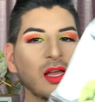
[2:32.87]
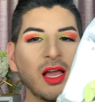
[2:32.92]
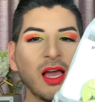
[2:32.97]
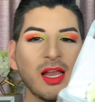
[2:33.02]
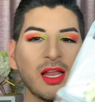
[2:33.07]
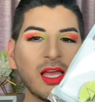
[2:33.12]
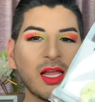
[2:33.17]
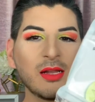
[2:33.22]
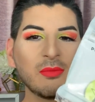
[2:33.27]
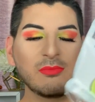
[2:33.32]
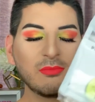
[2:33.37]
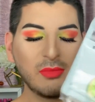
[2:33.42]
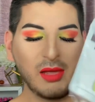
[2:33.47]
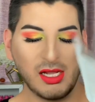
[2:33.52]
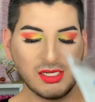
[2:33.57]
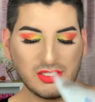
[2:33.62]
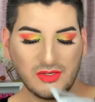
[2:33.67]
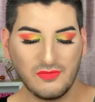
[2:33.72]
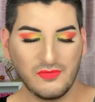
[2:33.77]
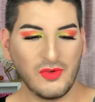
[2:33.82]
I gotta get a
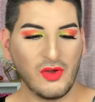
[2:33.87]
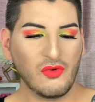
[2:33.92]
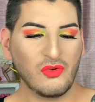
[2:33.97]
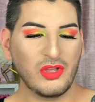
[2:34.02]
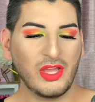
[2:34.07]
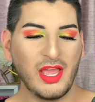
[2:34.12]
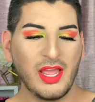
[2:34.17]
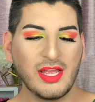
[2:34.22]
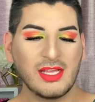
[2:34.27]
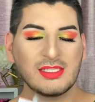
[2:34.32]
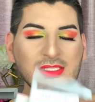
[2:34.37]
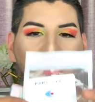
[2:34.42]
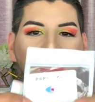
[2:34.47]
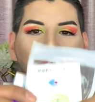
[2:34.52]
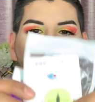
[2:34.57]
matching phone case.